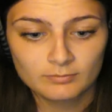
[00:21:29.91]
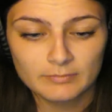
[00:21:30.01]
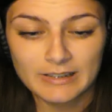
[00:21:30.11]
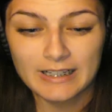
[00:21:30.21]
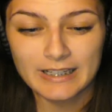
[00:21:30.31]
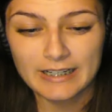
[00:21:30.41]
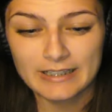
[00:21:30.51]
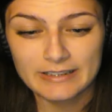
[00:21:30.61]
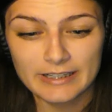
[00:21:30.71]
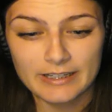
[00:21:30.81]
But then again,
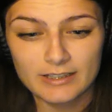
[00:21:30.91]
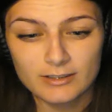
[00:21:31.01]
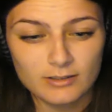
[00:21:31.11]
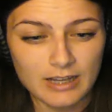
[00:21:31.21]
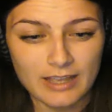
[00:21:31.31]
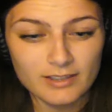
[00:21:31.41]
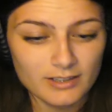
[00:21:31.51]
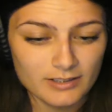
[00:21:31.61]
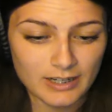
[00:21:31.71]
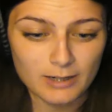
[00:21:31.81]
it's like it's. I think
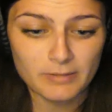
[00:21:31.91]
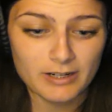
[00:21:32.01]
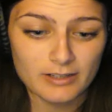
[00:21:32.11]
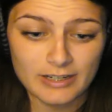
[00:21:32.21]
it's kind of better